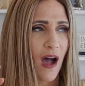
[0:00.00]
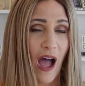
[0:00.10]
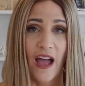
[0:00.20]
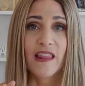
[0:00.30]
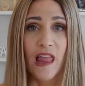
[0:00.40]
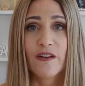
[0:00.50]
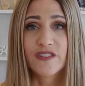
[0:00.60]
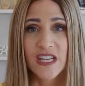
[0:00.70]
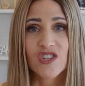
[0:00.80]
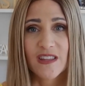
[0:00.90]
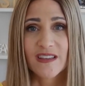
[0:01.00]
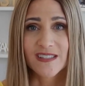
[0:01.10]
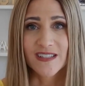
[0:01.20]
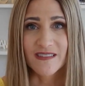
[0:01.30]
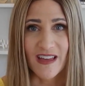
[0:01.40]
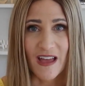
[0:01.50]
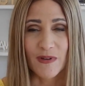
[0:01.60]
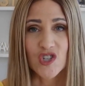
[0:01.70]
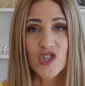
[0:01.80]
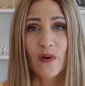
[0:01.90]
I love teaching this to them
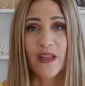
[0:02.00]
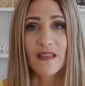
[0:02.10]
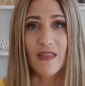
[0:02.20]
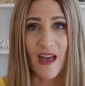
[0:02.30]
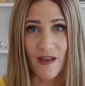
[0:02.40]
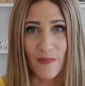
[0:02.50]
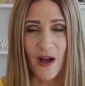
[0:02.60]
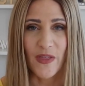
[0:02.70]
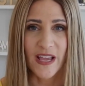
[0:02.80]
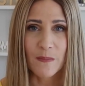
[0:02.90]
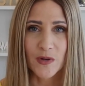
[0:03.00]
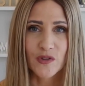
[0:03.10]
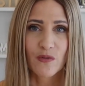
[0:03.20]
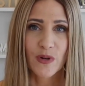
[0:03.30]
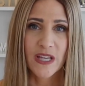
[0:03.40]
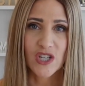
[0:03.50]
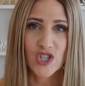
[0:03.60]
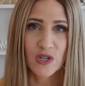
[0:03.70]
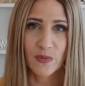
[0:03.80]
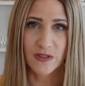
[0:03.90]
and showing them how they can build the
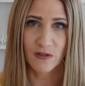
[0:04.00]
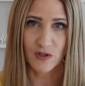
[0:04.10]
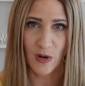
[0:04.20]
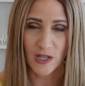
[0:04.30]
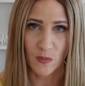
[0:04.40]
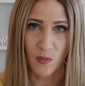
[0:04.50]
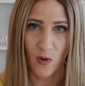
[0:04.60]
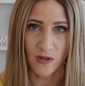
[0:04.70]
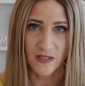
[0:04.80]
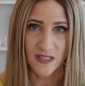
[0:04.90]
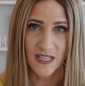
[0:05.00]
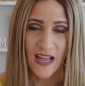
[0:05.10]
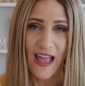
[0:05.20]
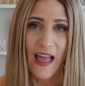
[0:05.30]
relationship with their direct reports.